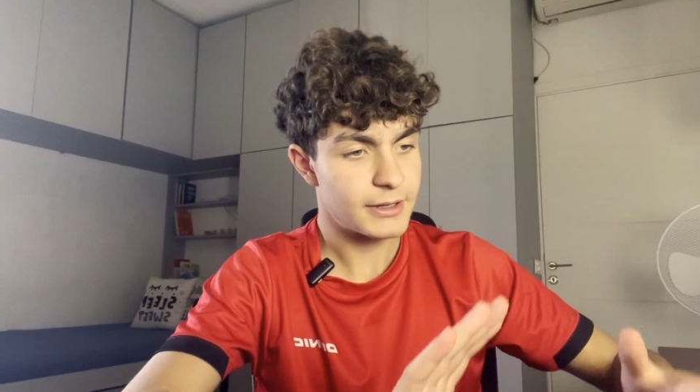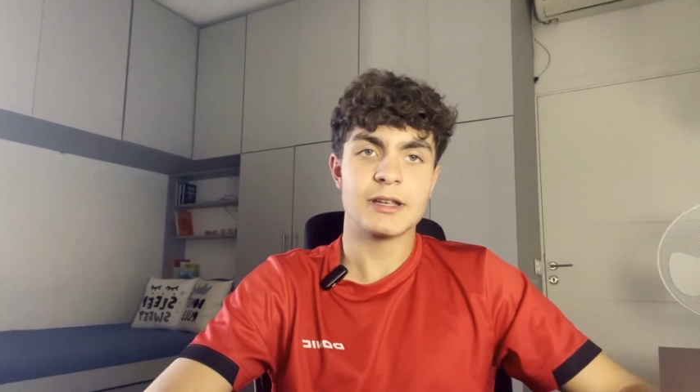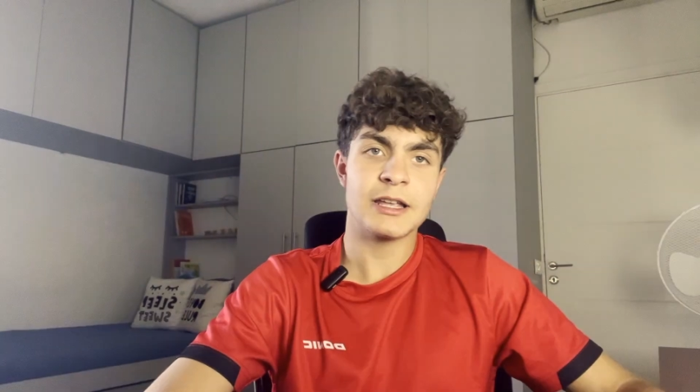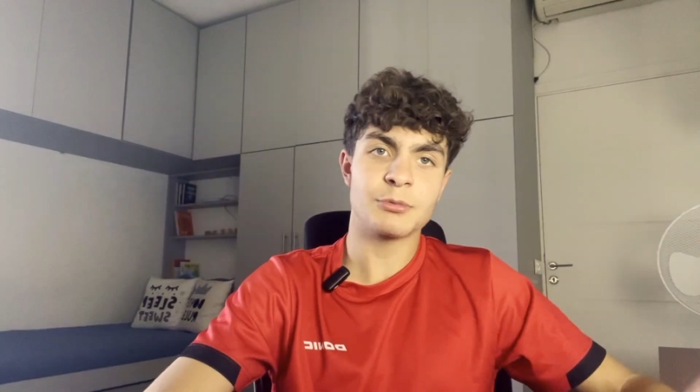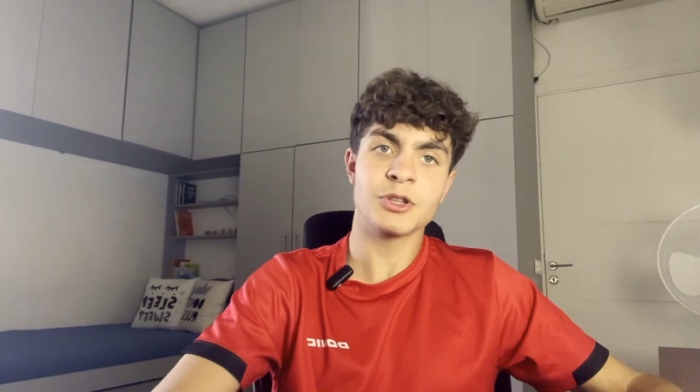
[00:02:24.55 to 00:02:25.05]

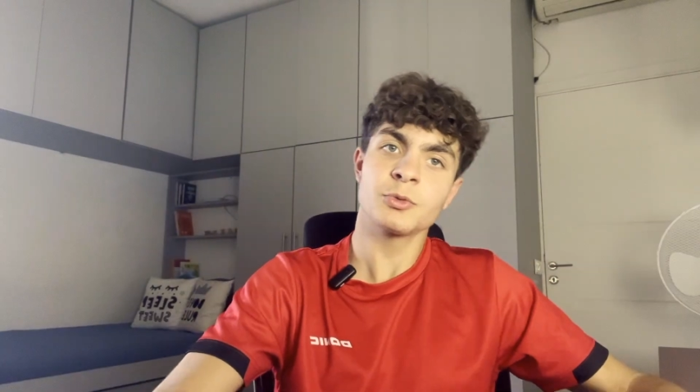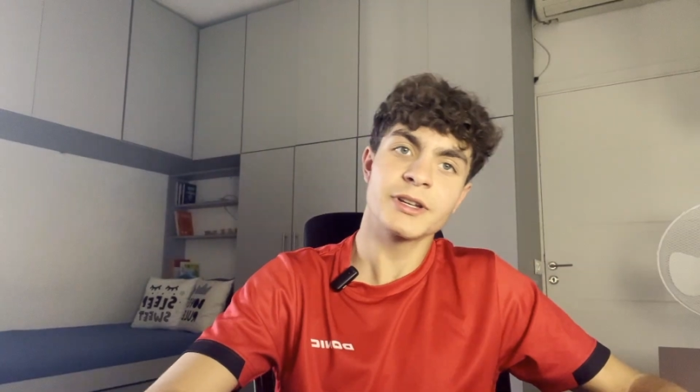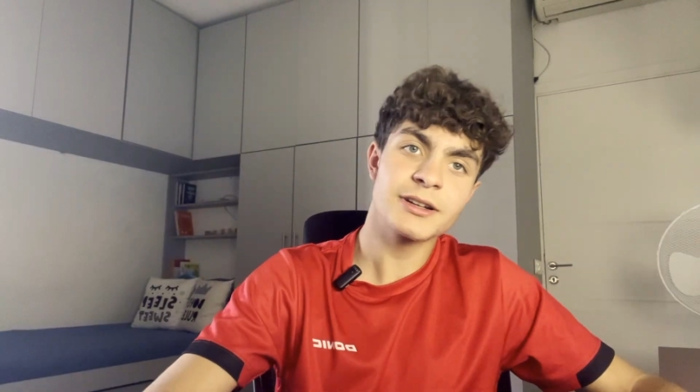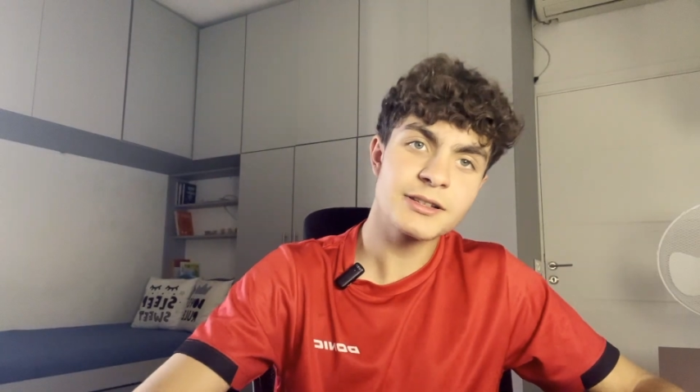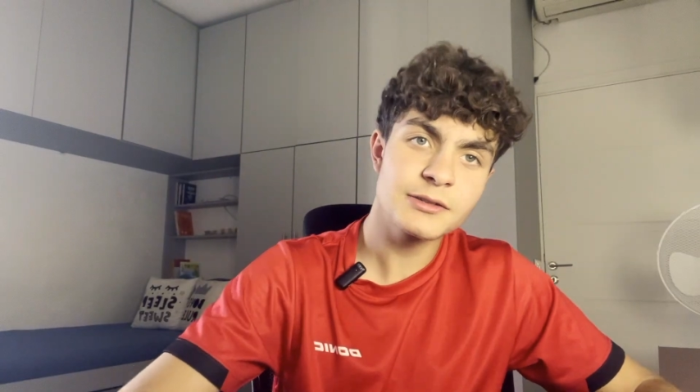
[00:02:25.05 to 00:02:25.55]
And by the way,
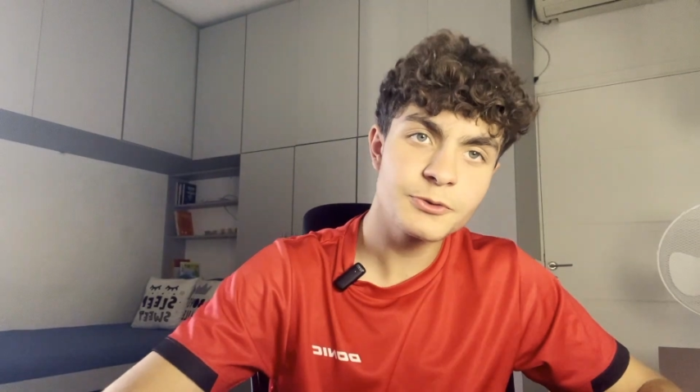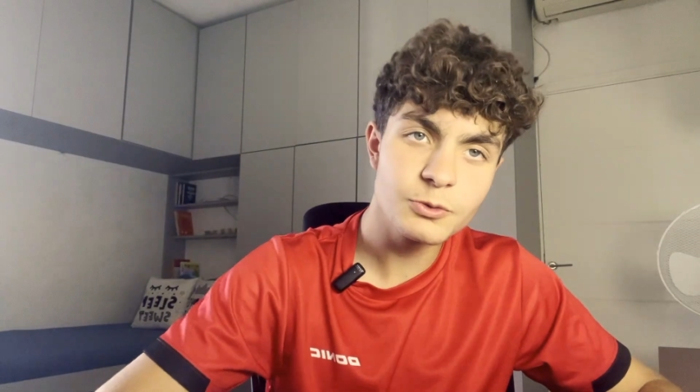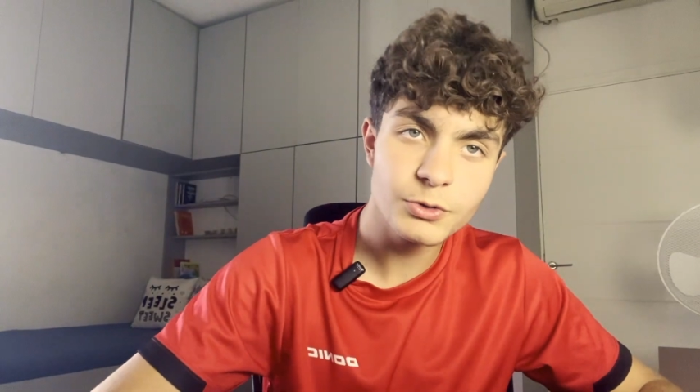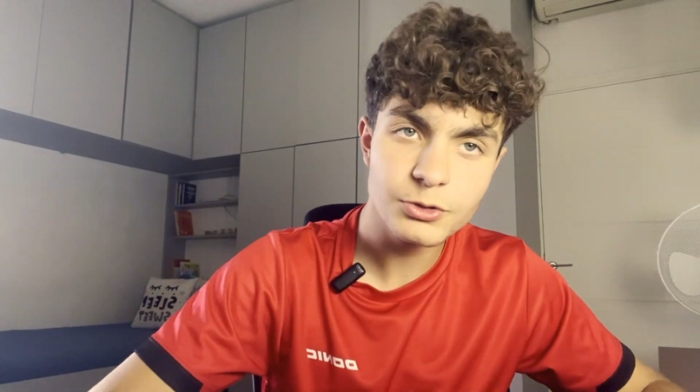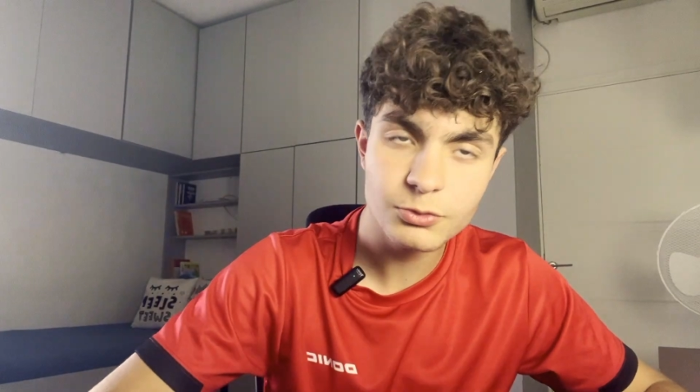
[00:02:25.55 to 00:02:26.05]
guys, if
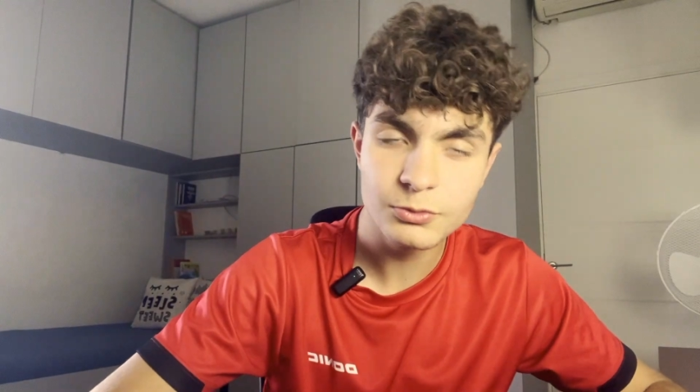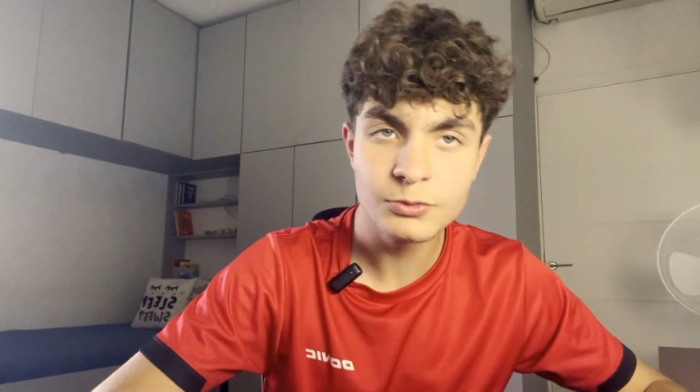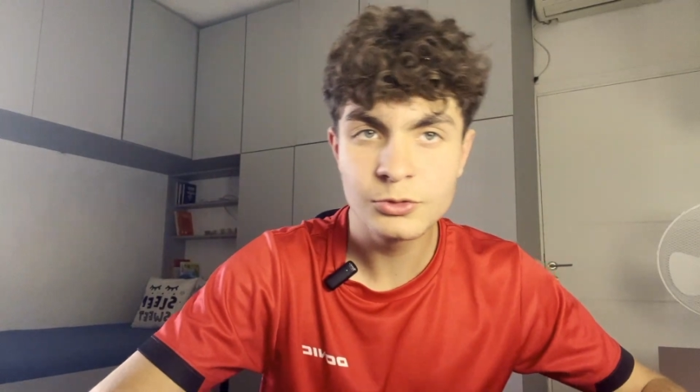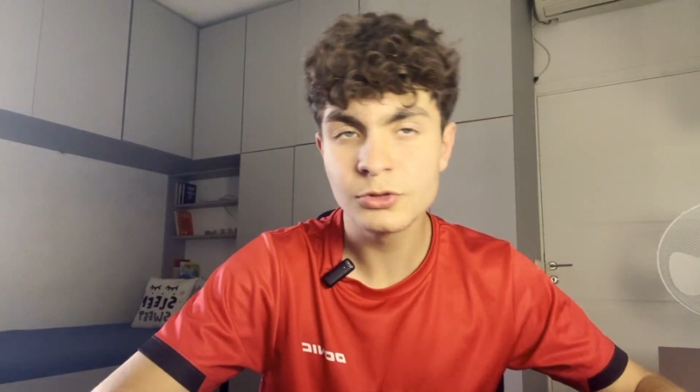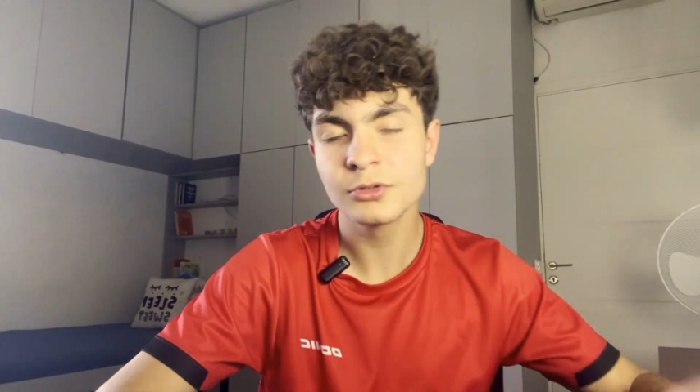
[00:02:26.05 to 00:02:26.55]
you want to
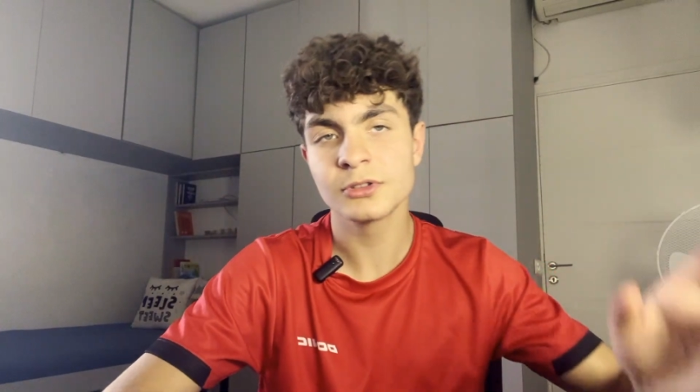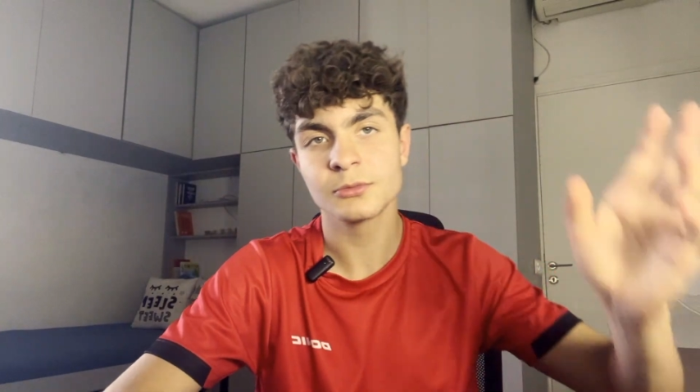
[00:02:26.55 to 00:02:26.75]
go